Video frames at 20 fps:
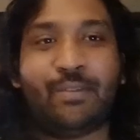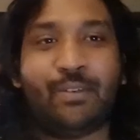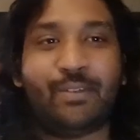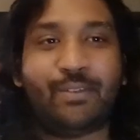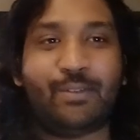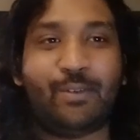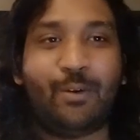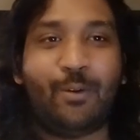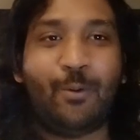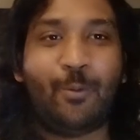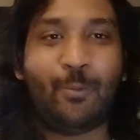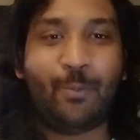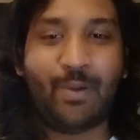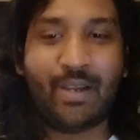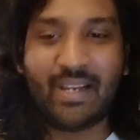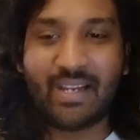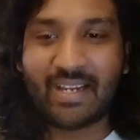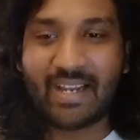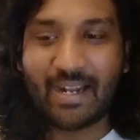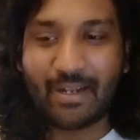So
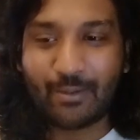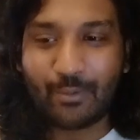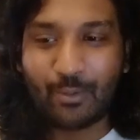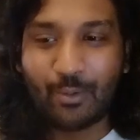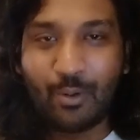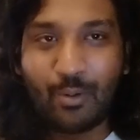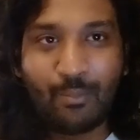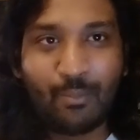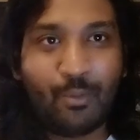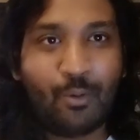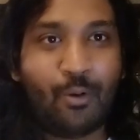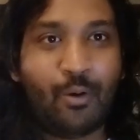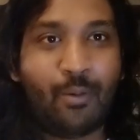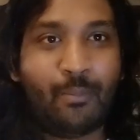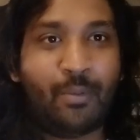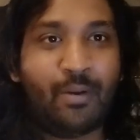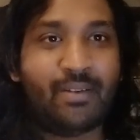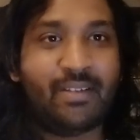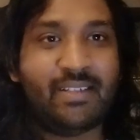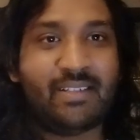we get to know more
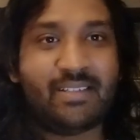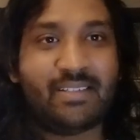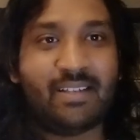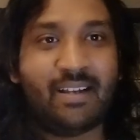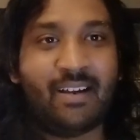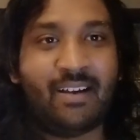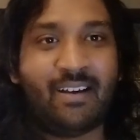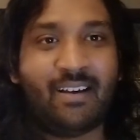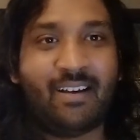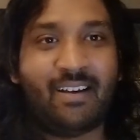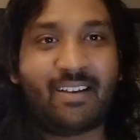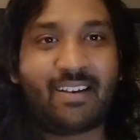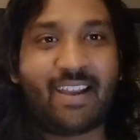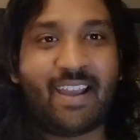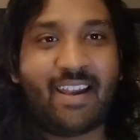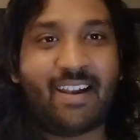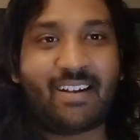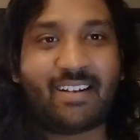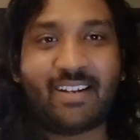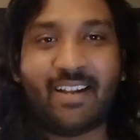about this
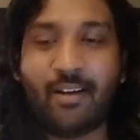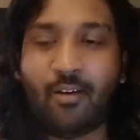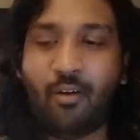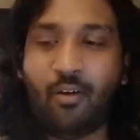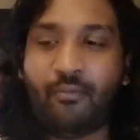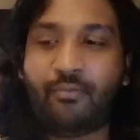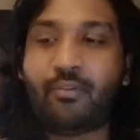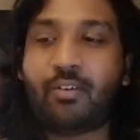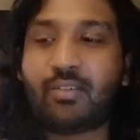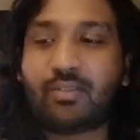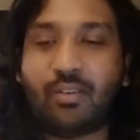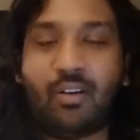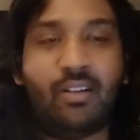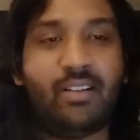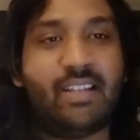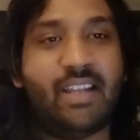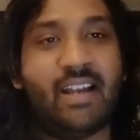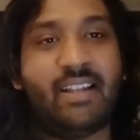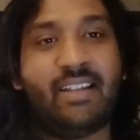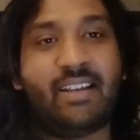character, and of course all
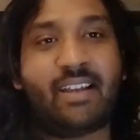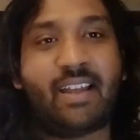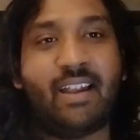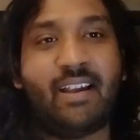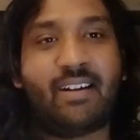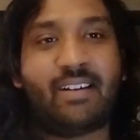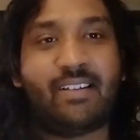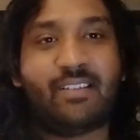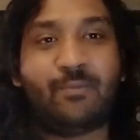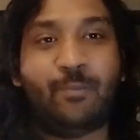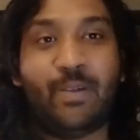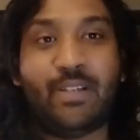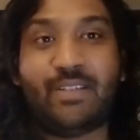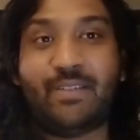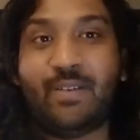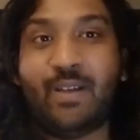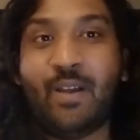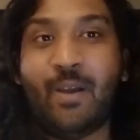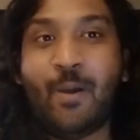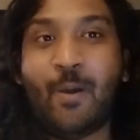the other characters
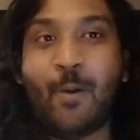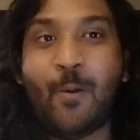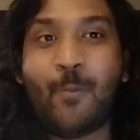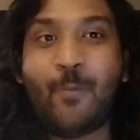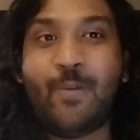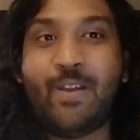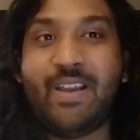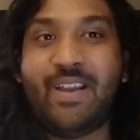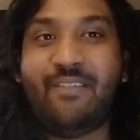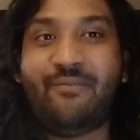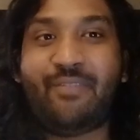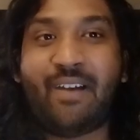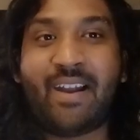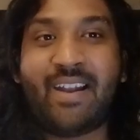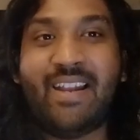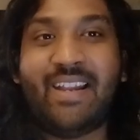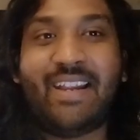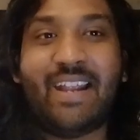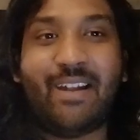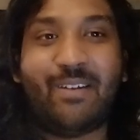which we
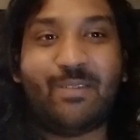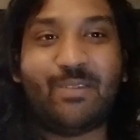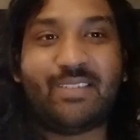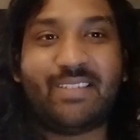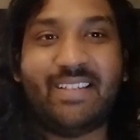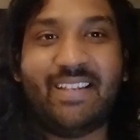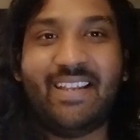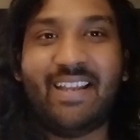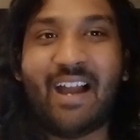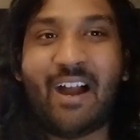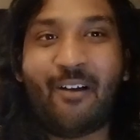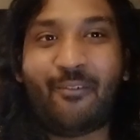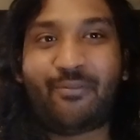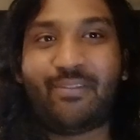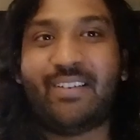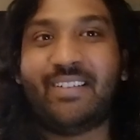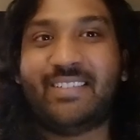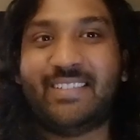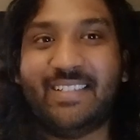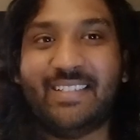finally get to see
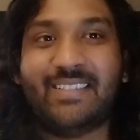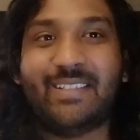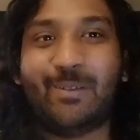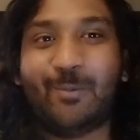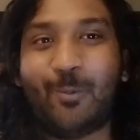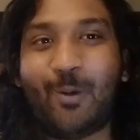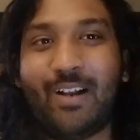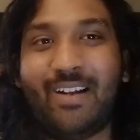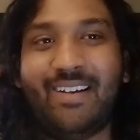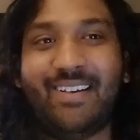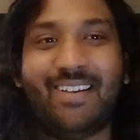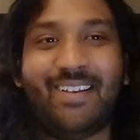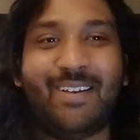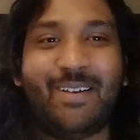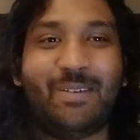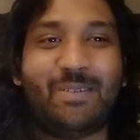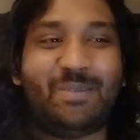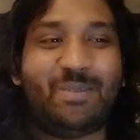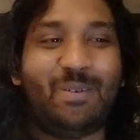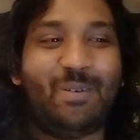after season 1.
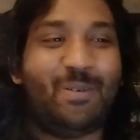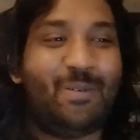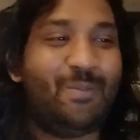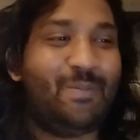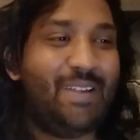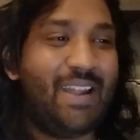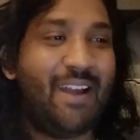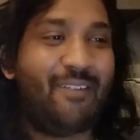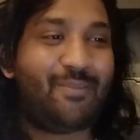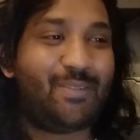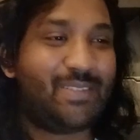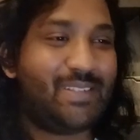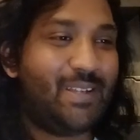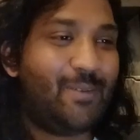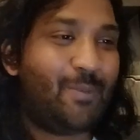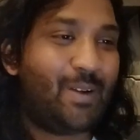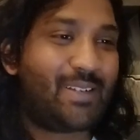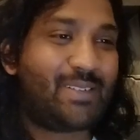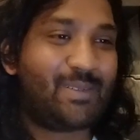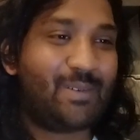So we have to see
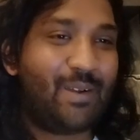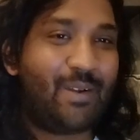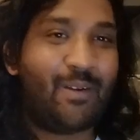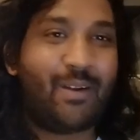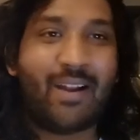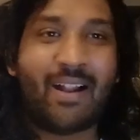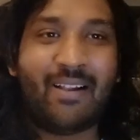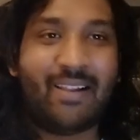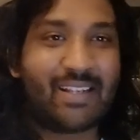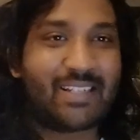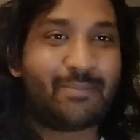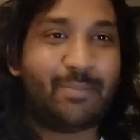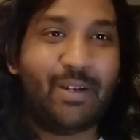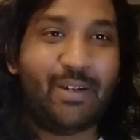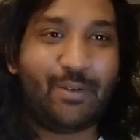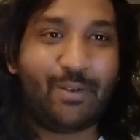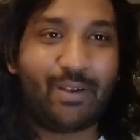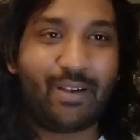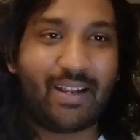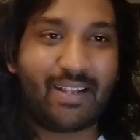what's going on. I'll explain
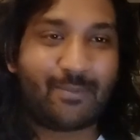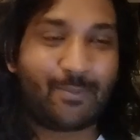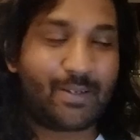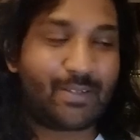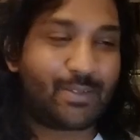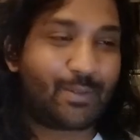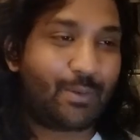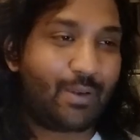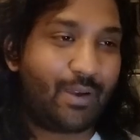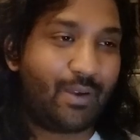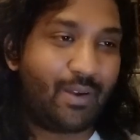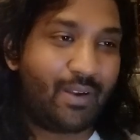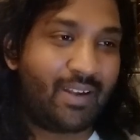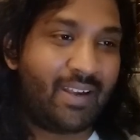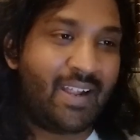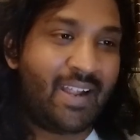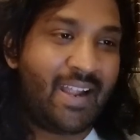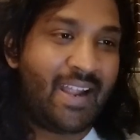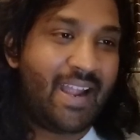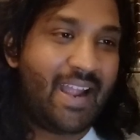to you guys what's going on.
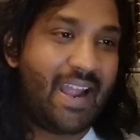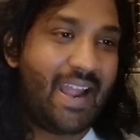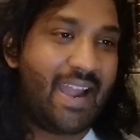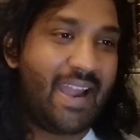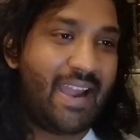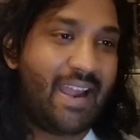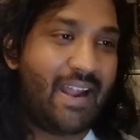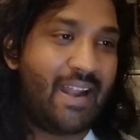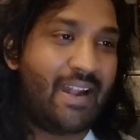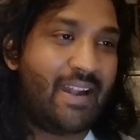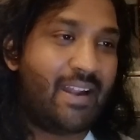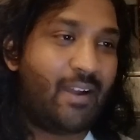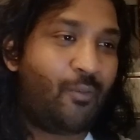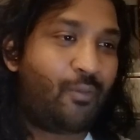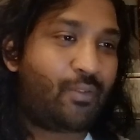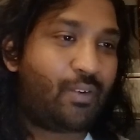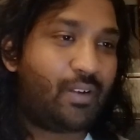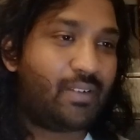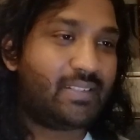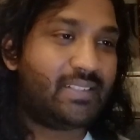And of
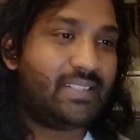course,